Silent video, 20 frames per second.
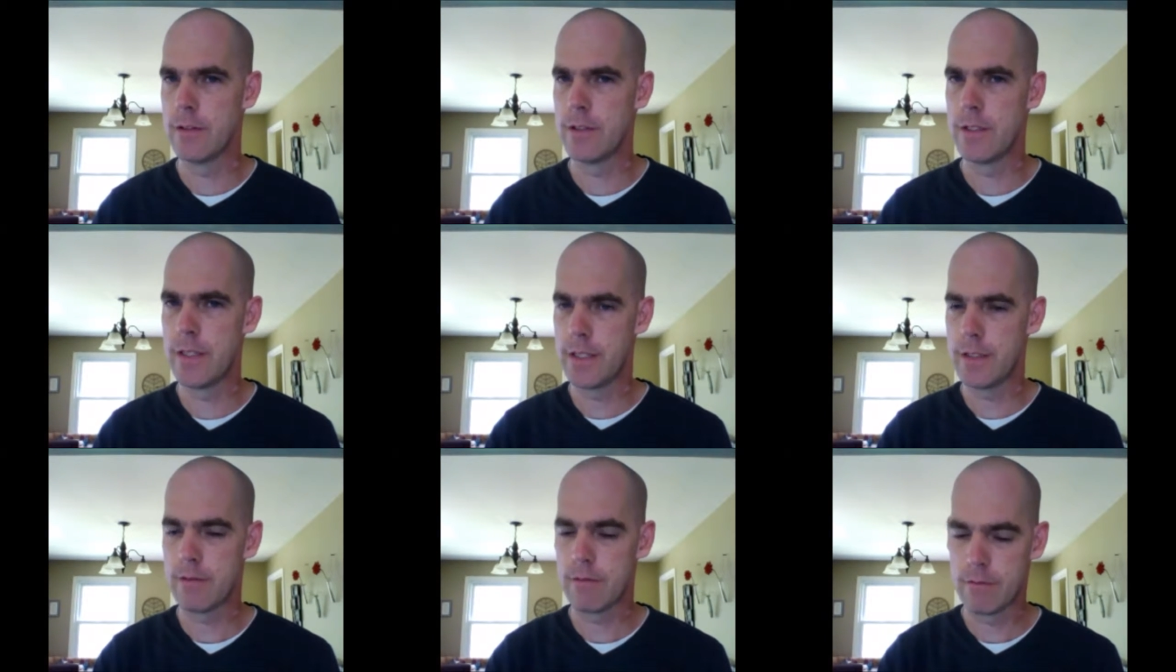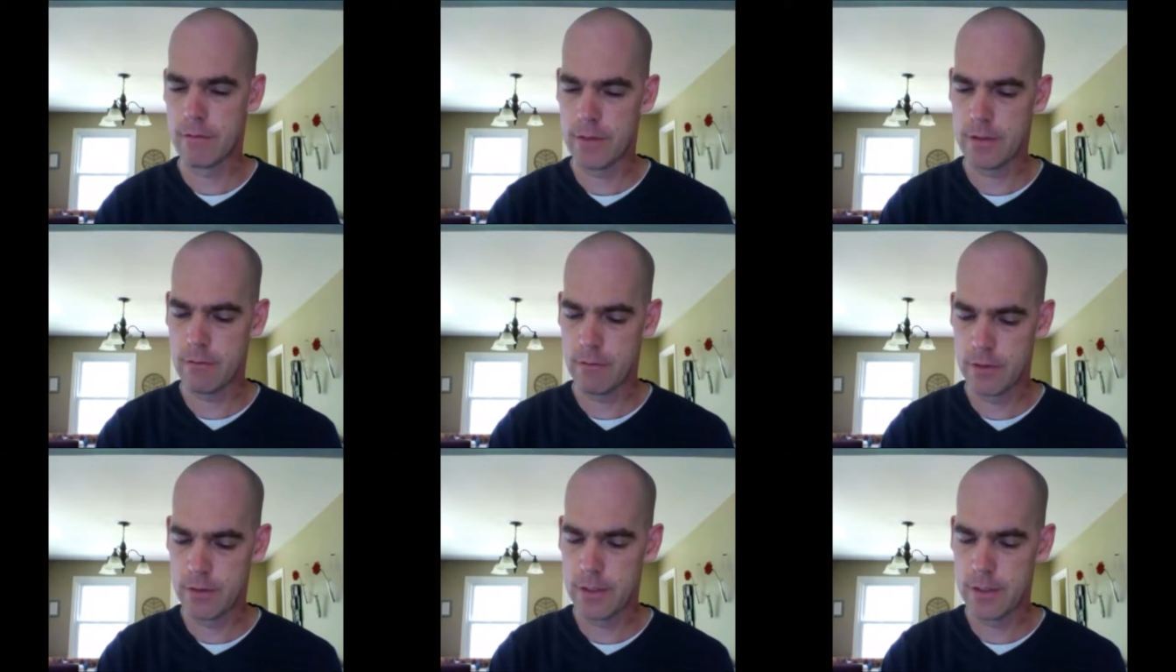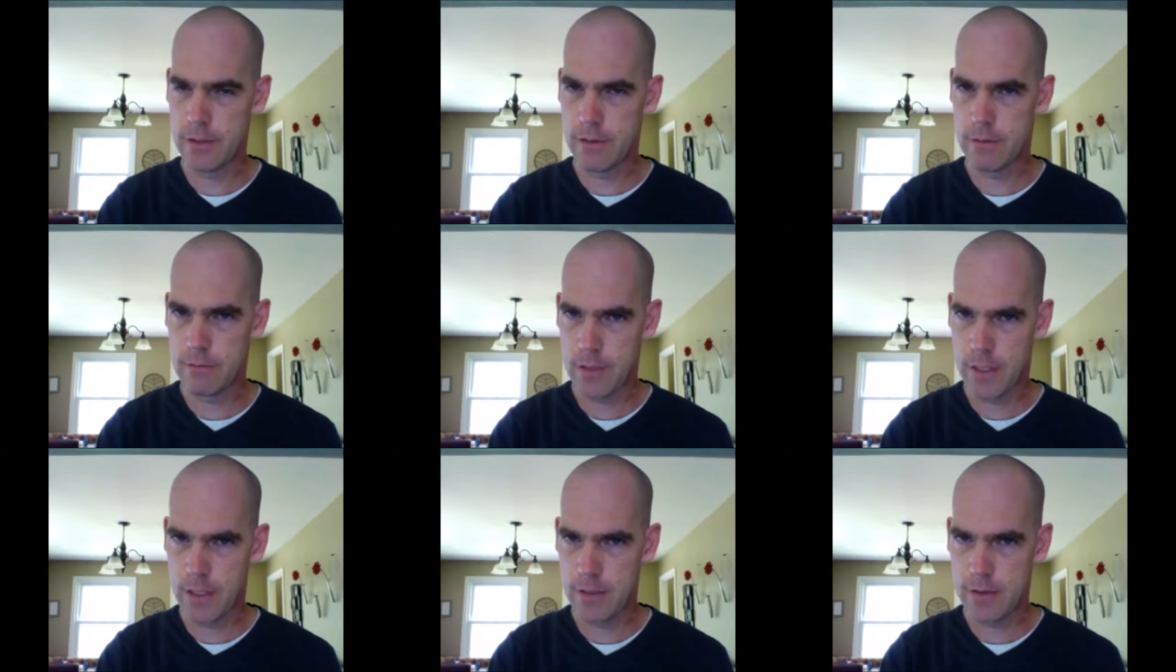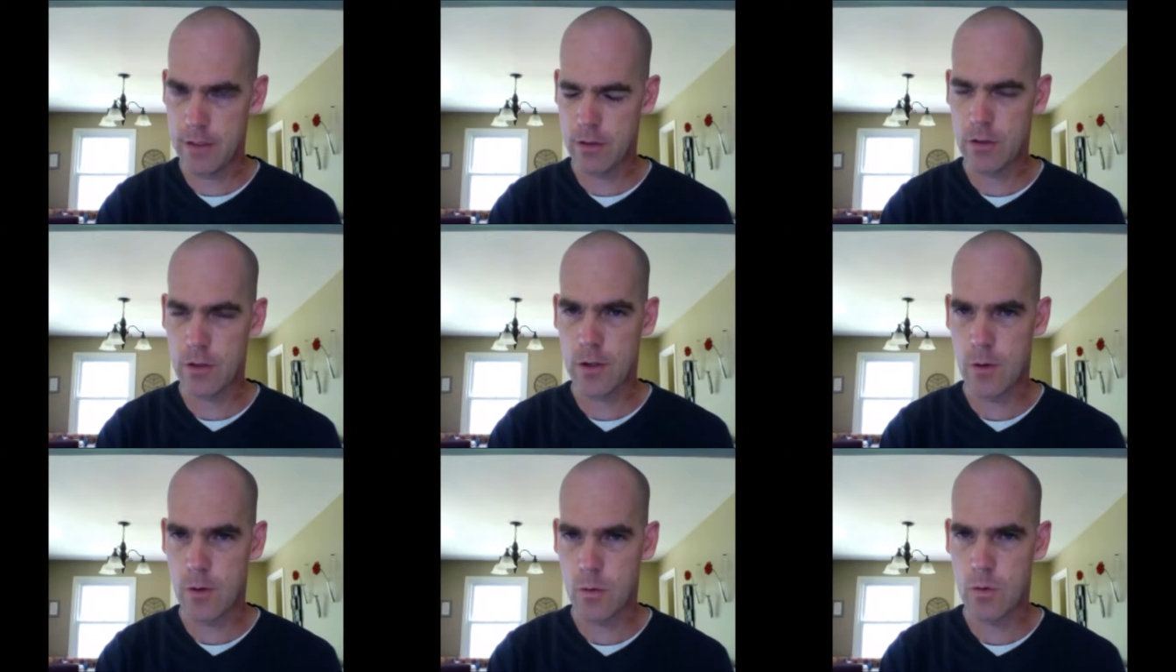And that really is
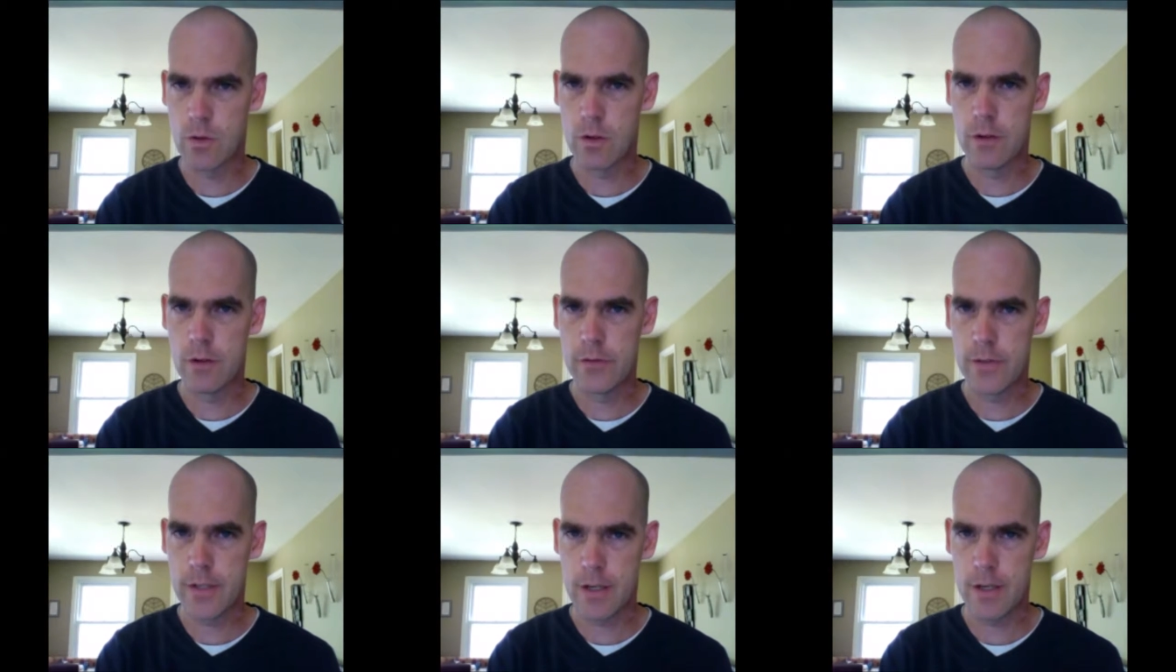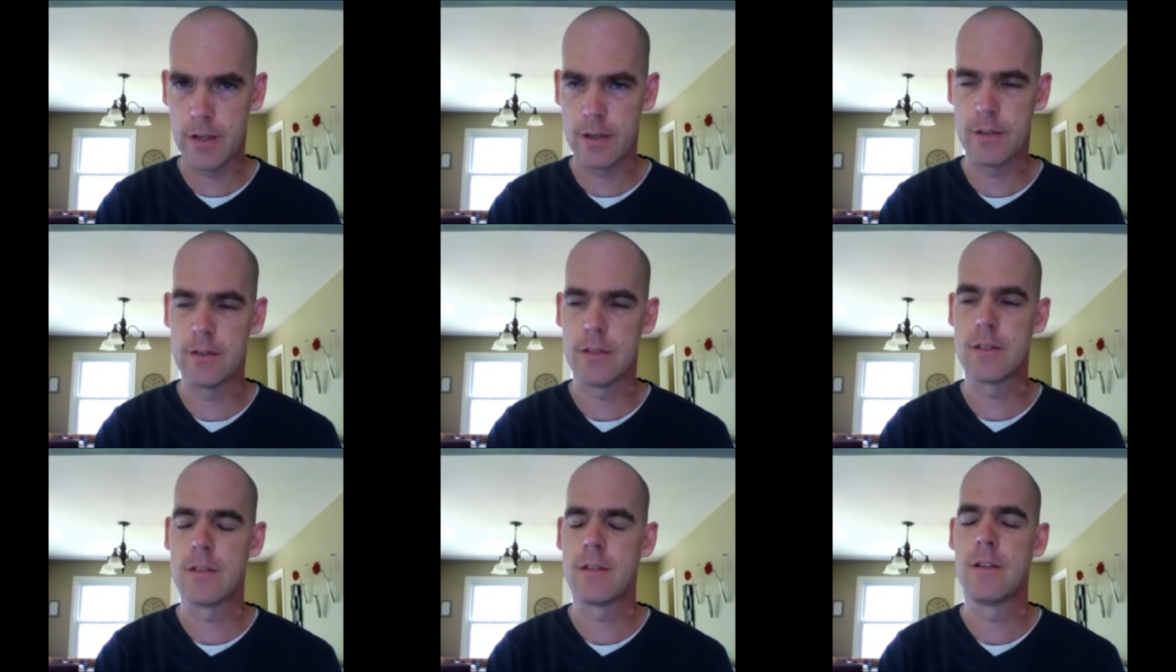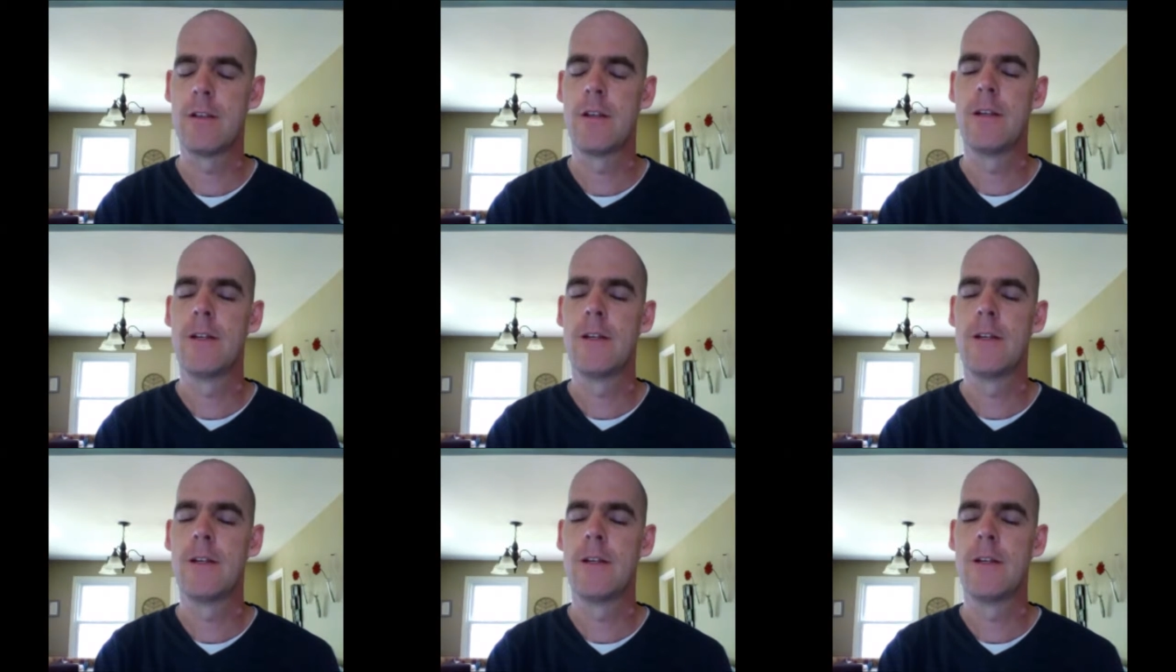at the core of science.